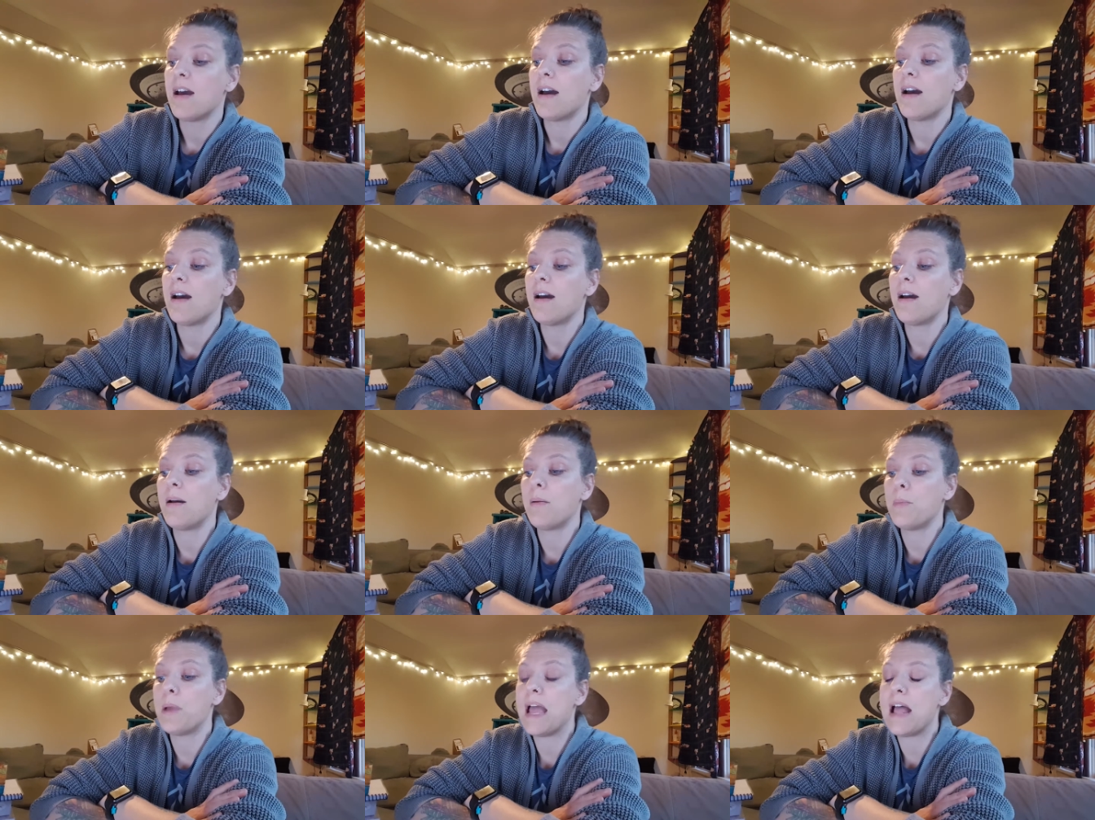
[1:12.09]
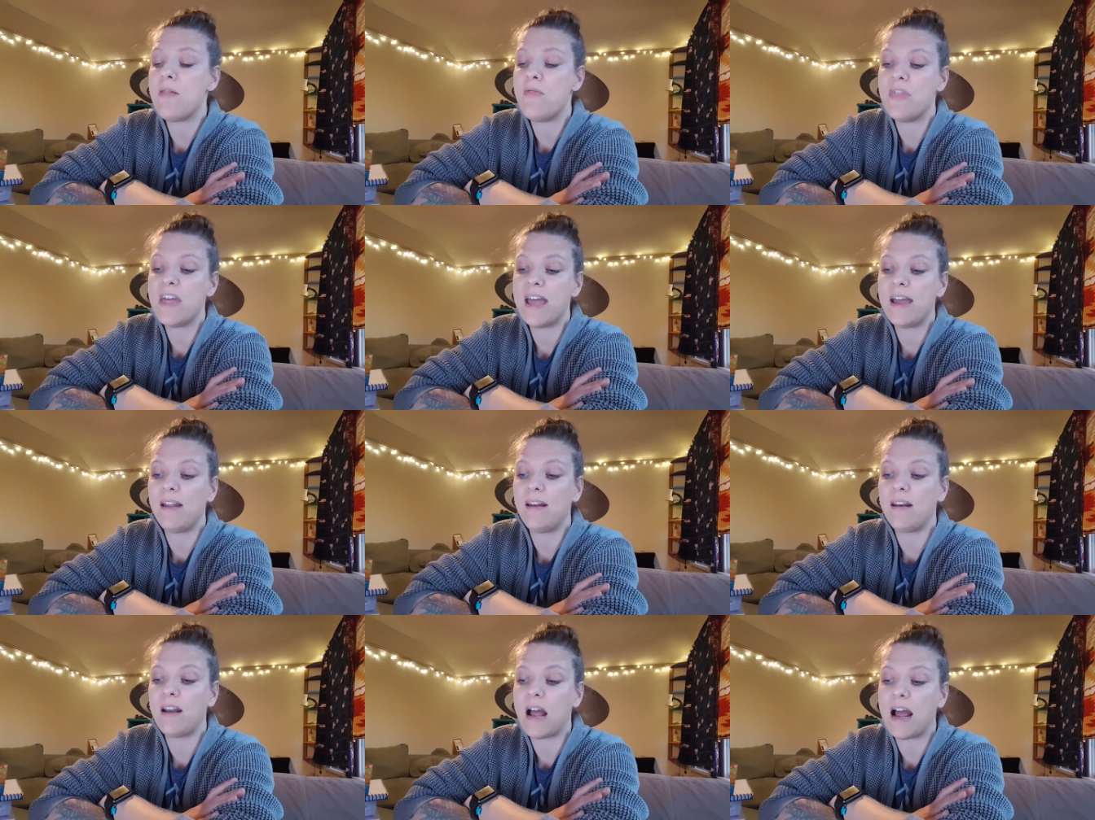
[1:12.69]
and
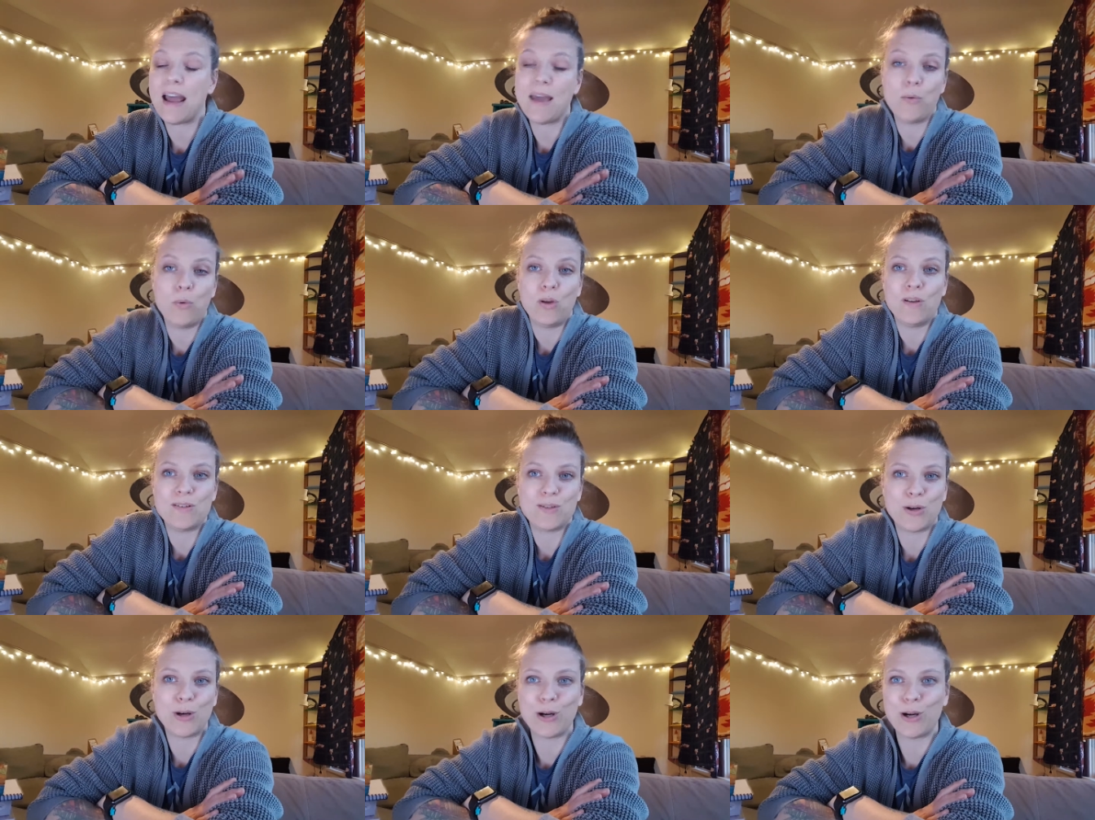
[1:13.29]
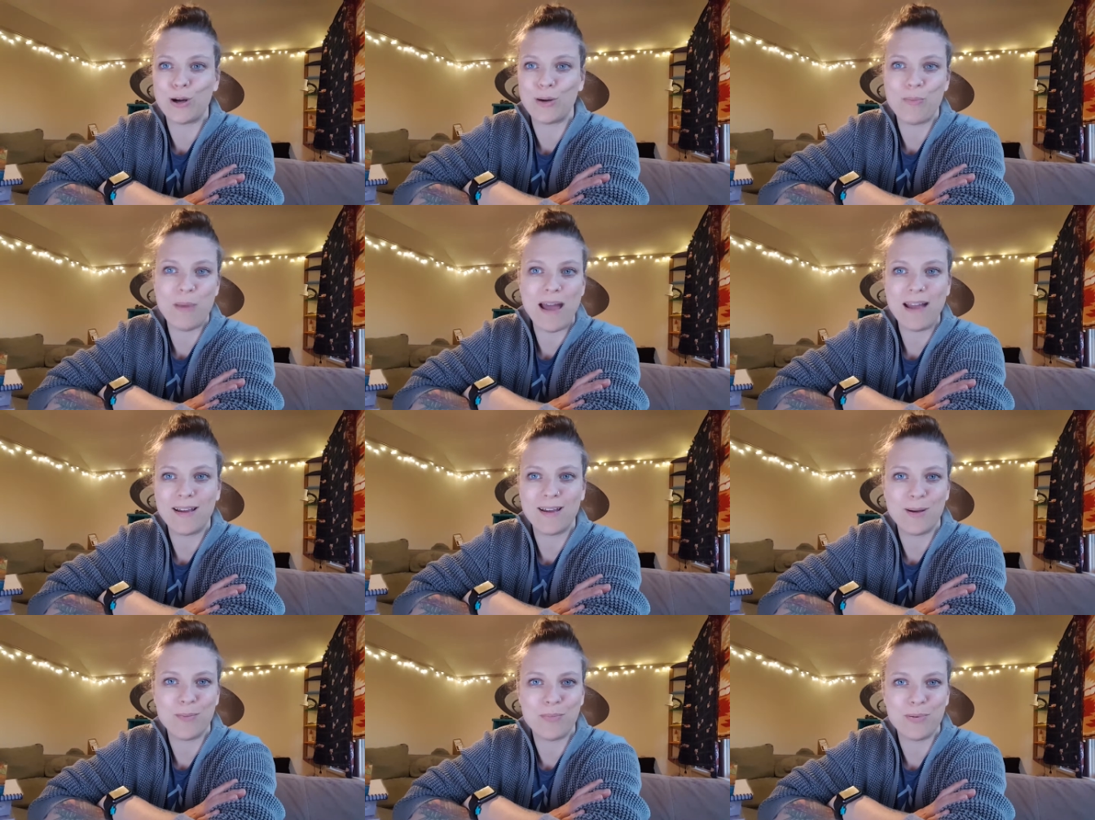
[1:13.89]
then I was her
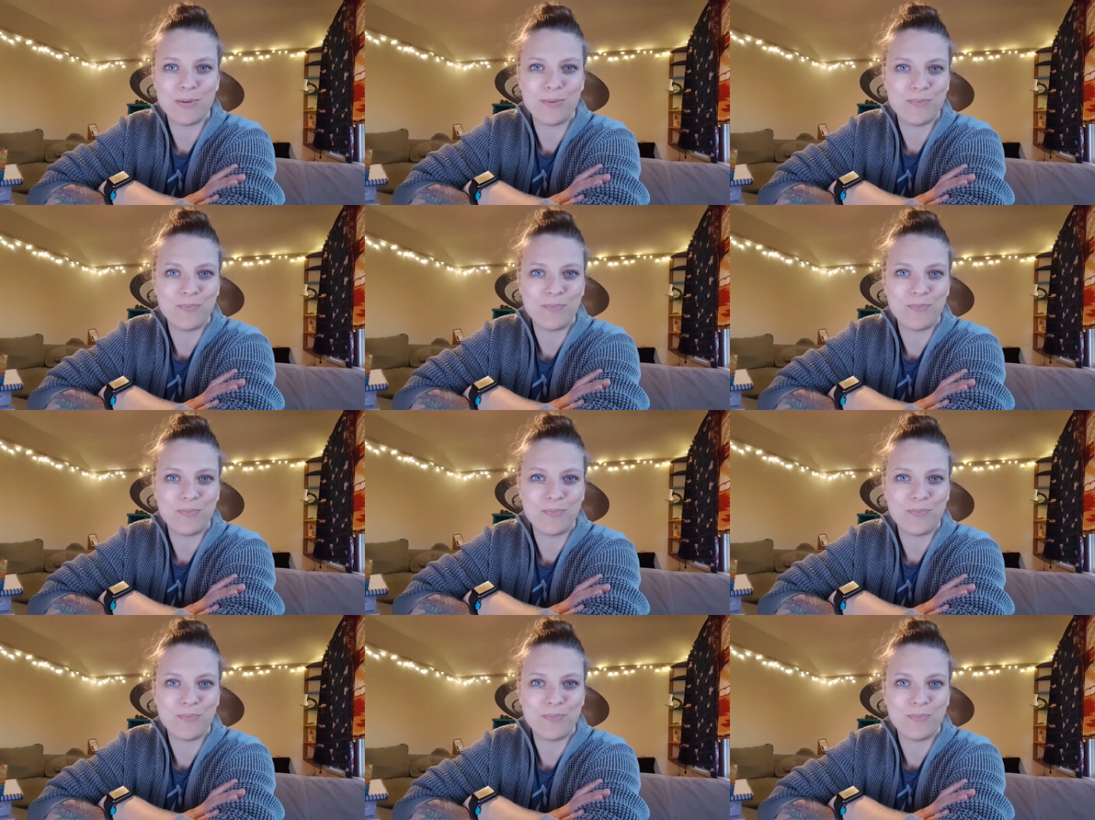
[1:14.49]
backup